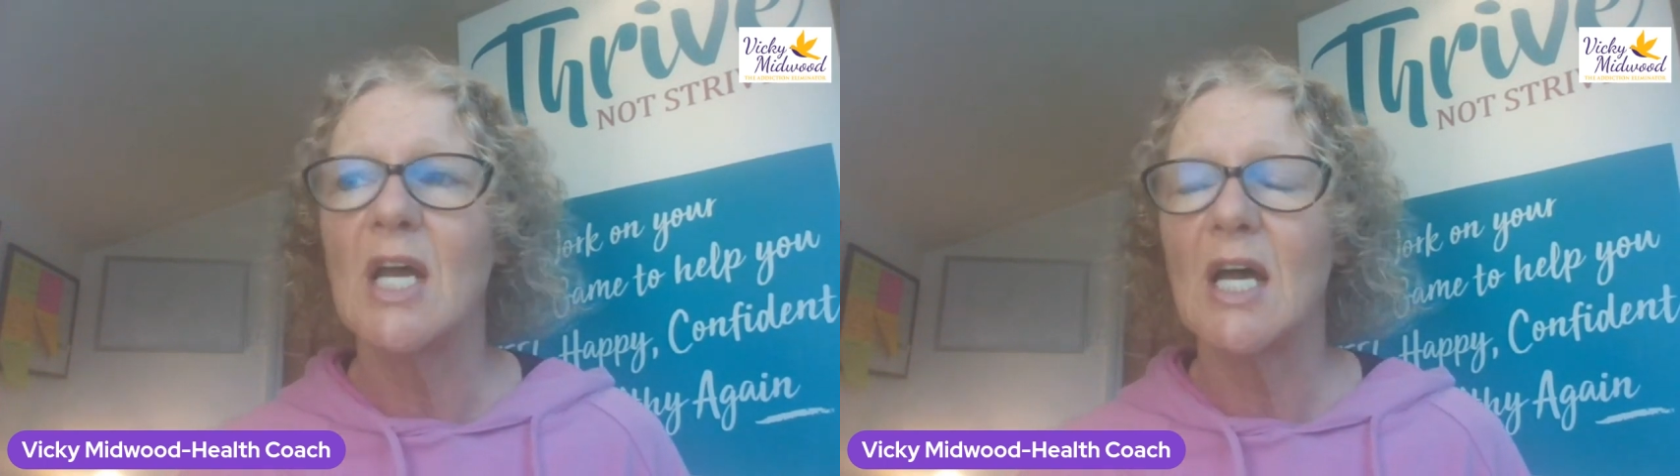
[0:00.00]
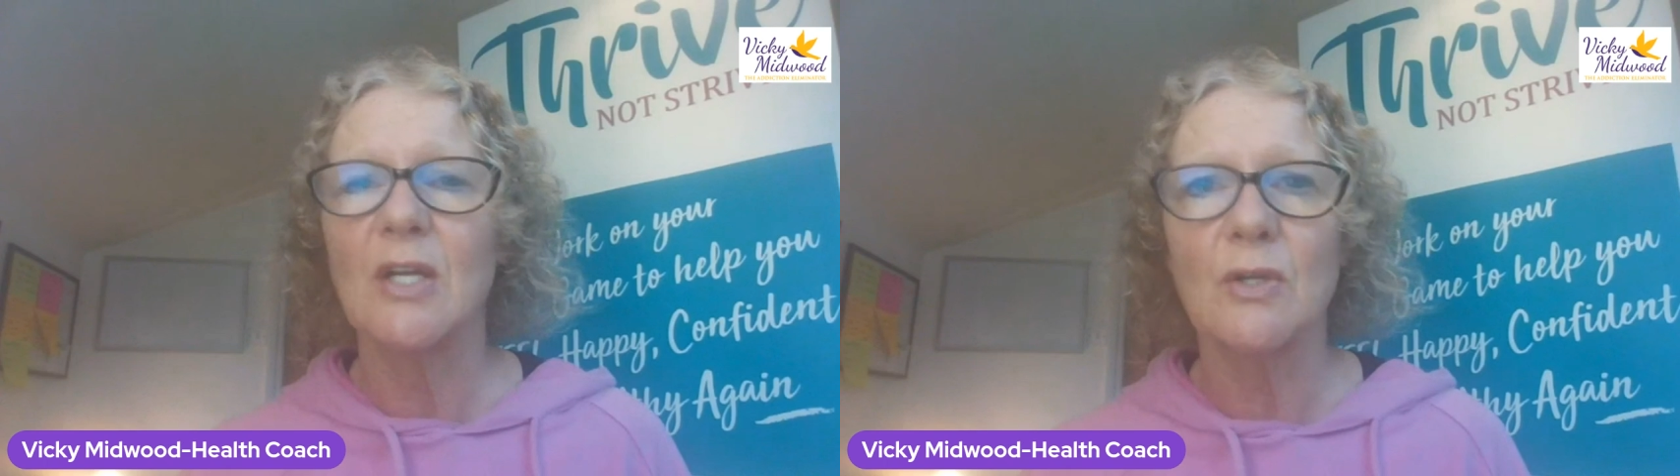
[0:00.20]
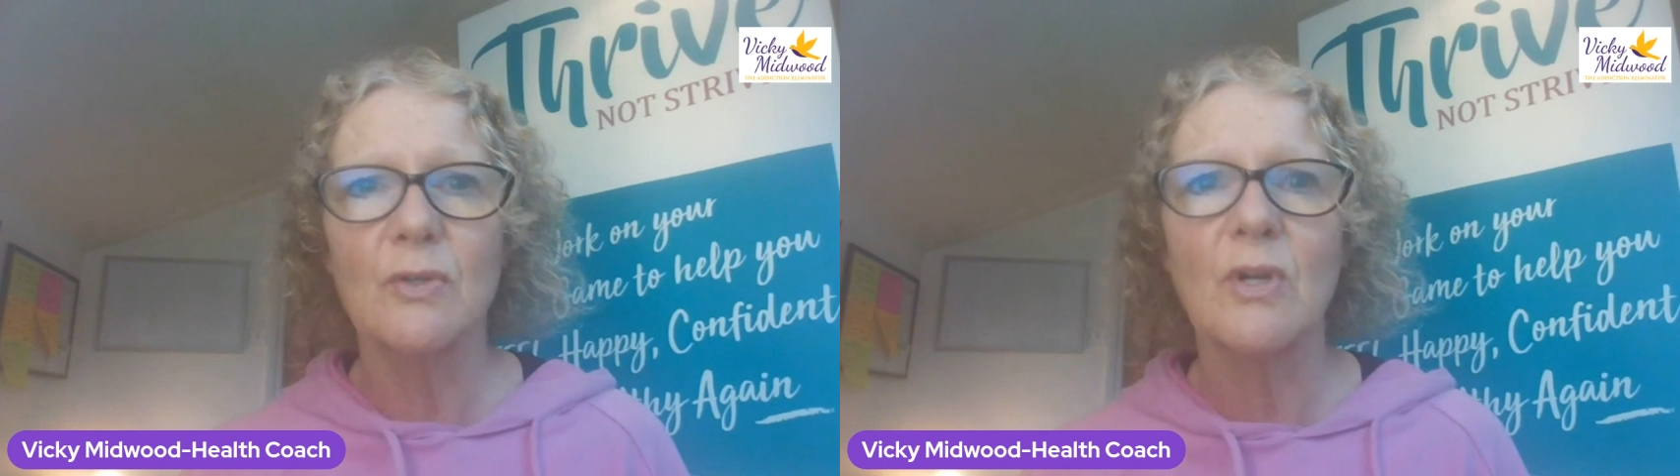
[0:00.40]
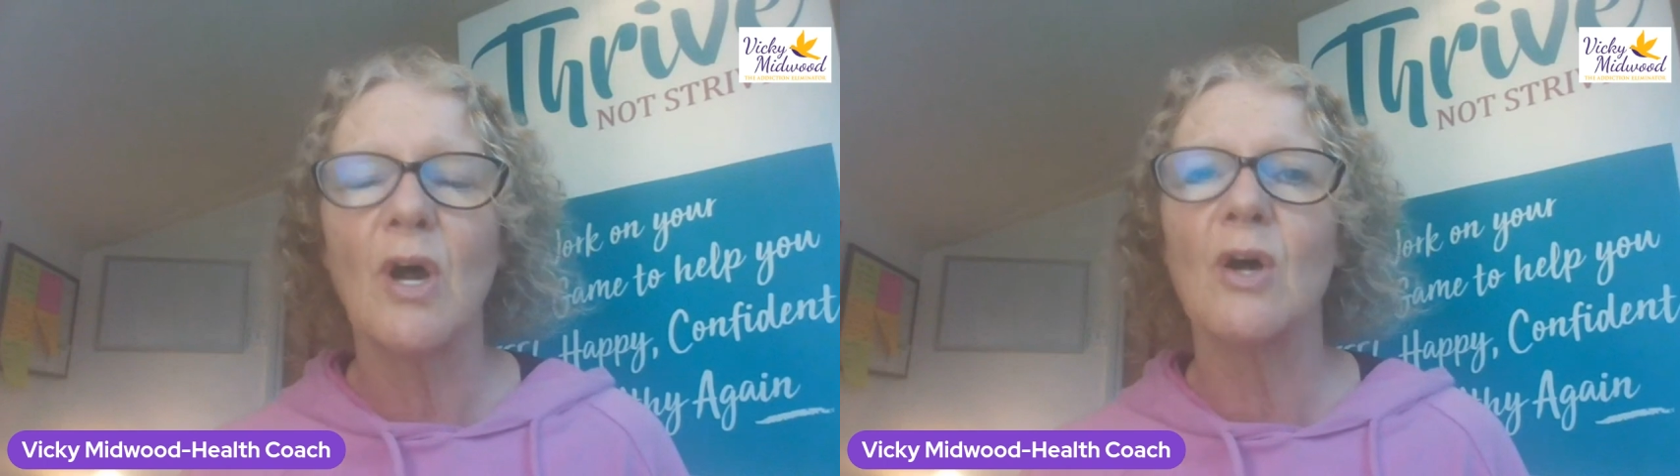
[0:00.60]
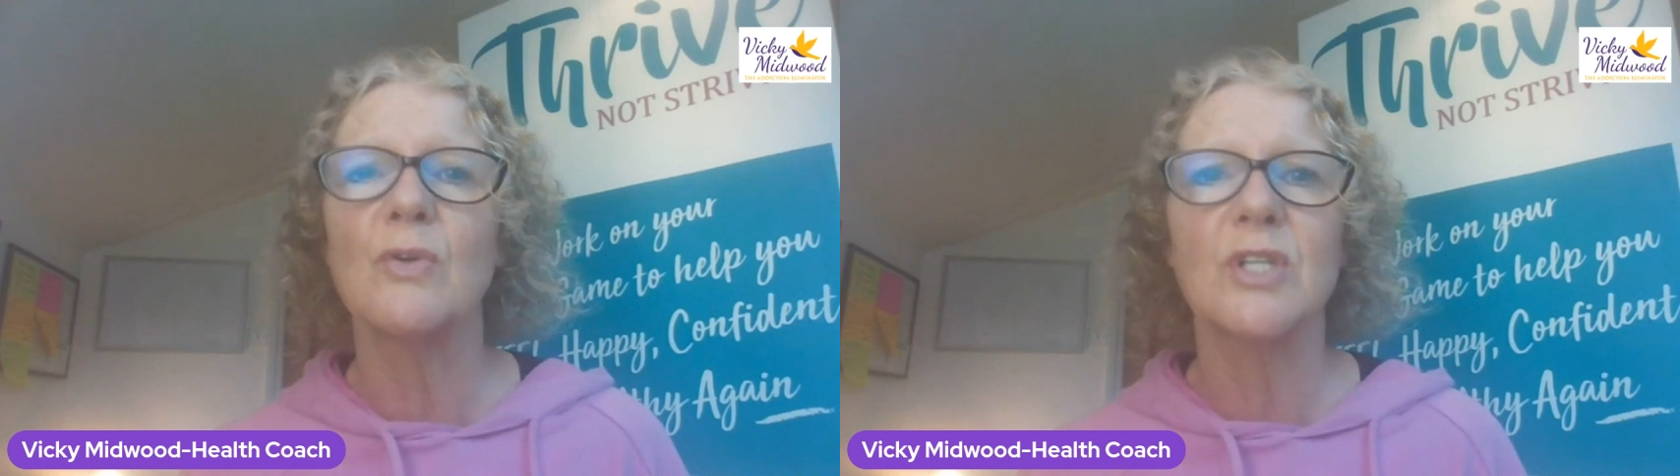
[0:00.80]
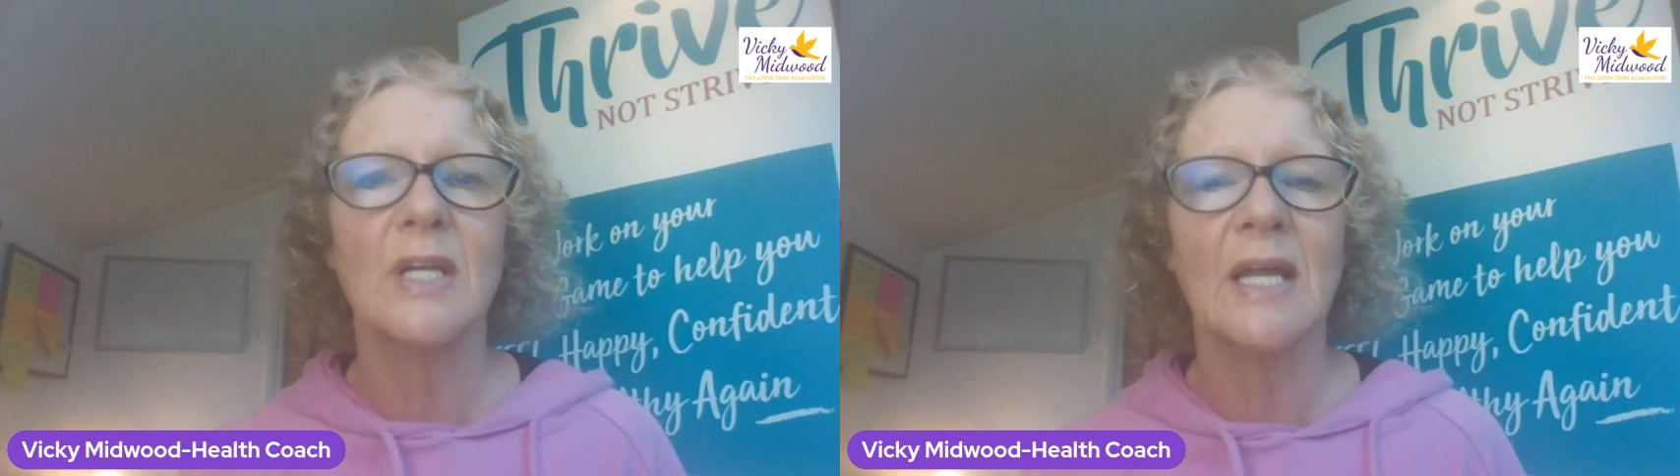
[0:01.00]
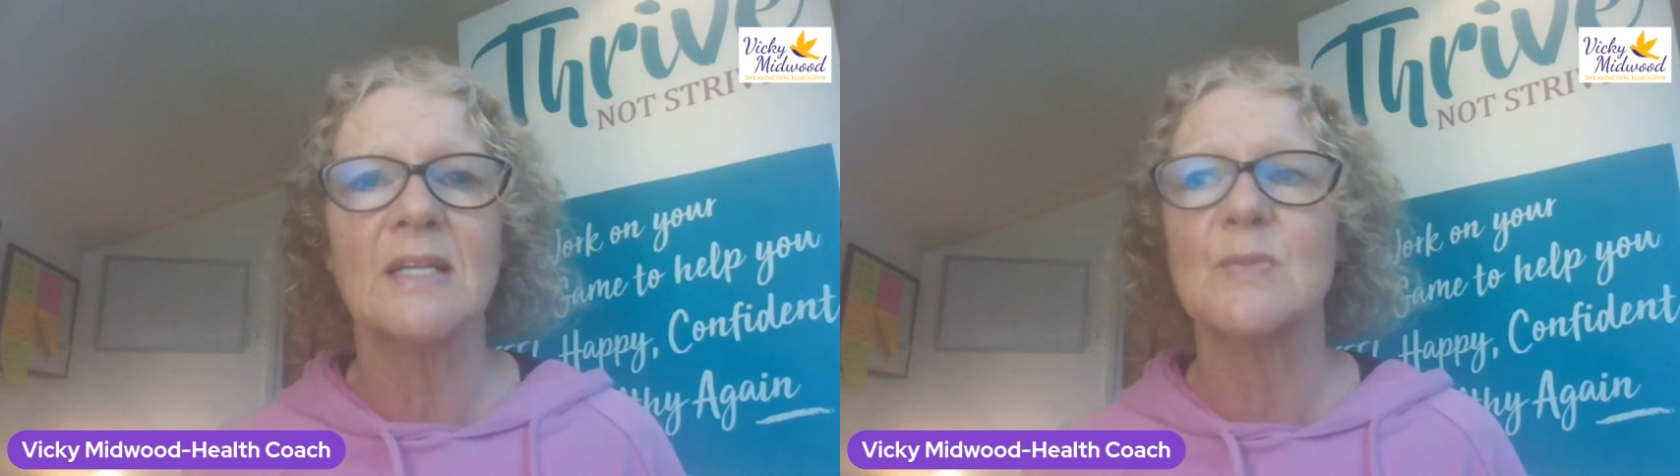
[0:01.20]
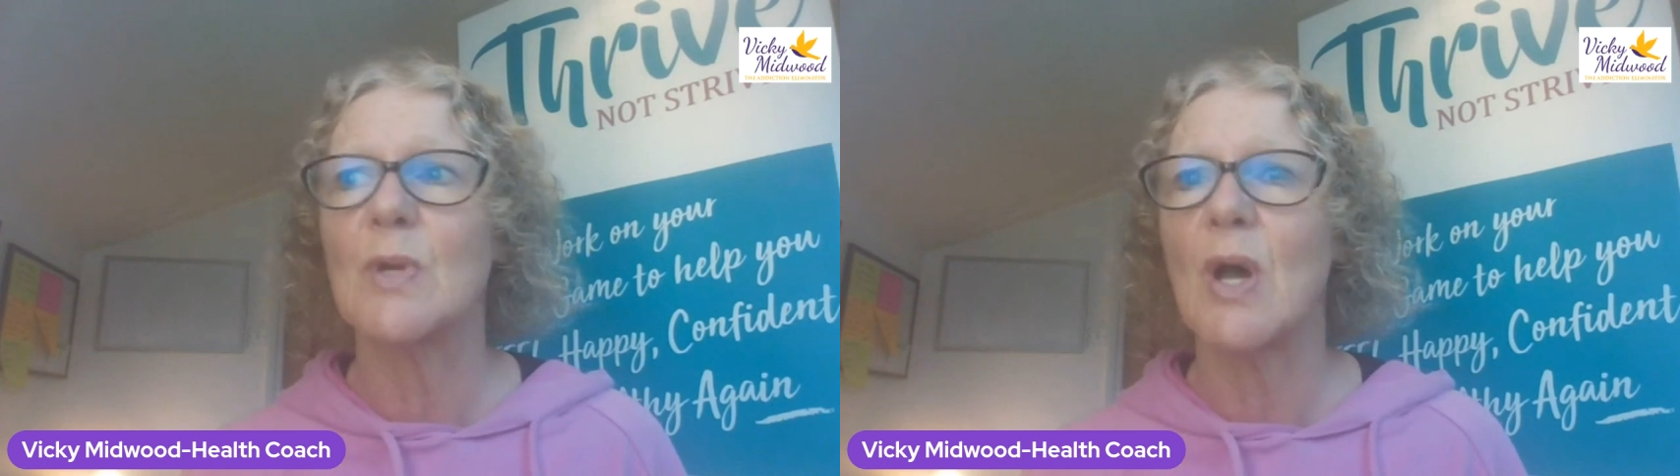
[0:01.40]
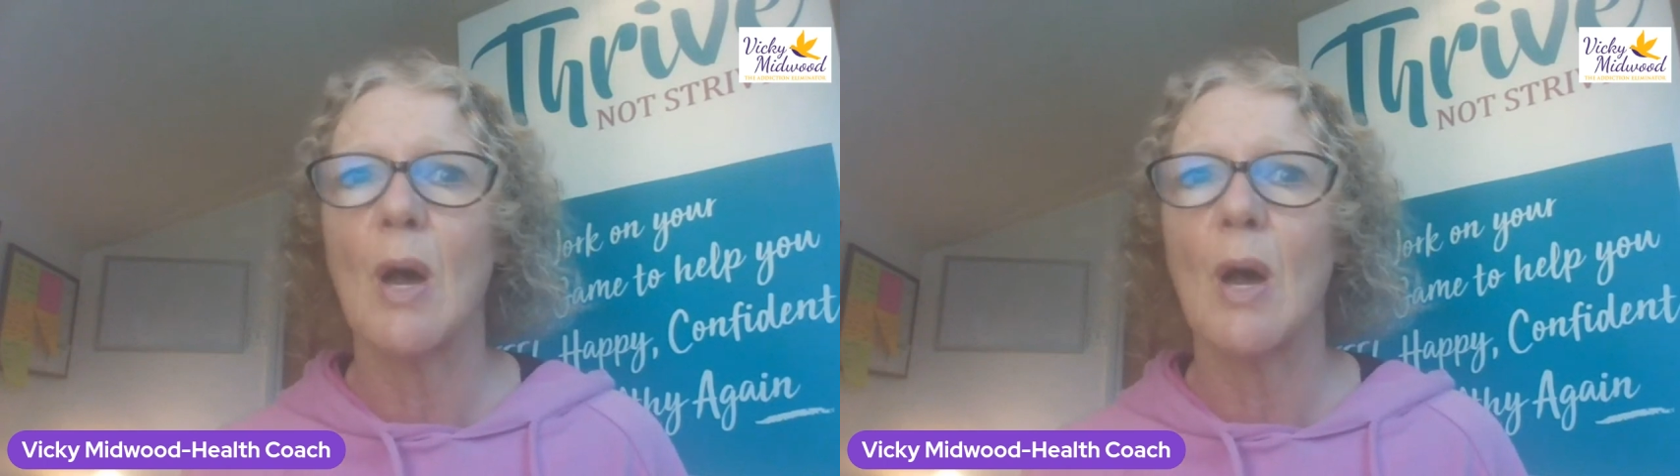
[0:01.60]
And a good coach, an expert,